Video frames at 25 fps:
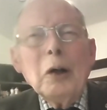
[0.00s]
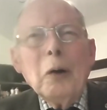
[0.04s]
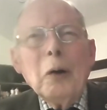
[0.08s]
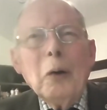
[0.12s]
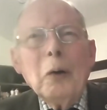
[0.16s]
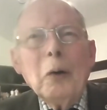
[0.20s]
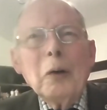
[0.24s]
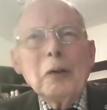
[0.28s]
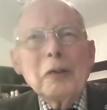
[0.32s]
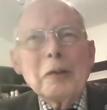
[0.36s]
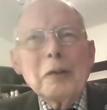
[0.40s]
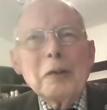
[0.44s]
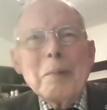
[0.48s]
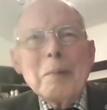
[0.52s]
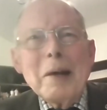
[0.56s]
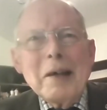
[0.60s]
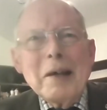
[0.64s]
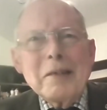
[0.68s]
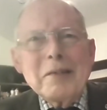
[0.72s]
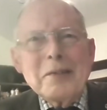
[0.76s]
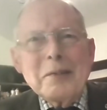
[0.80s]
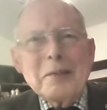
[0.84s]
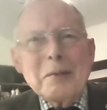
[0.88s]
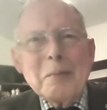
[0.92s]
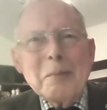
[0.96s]
all the
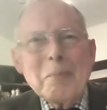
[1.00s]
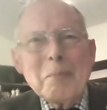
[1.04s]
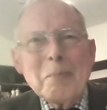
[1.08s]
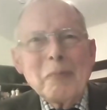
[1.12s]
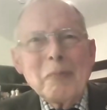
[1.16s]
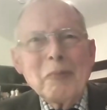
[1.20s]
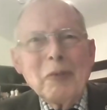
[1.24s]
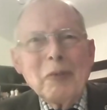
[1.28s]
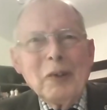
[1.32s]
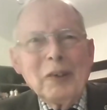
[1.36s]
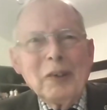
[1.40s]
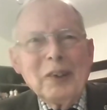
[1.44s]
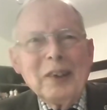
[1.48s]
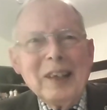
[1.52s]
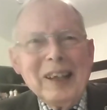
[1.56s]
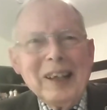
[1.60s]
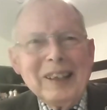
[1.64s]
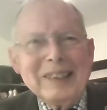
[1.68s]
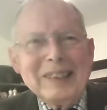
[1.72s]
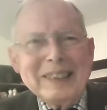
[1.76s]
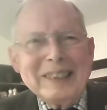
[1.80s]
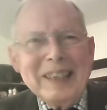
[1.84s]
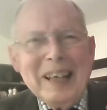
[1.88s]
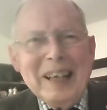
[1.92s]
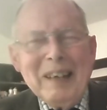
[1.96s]
best for the
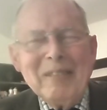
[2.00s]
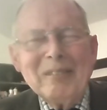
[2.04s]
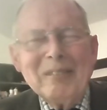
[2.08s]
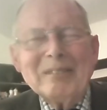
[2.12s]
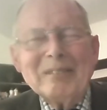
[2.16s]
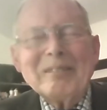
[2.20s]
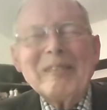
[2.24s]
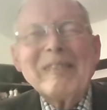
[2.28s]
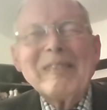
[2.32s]
next time.